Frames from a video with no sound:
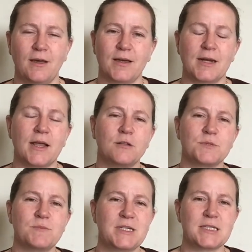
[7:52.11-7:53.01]
And it
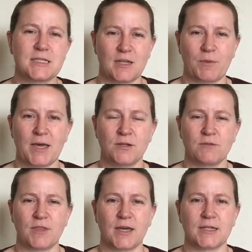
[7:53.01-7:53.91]
helps me to step out
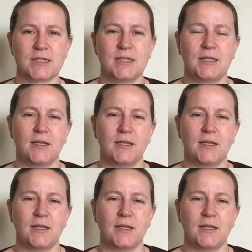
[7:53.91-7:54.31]
of that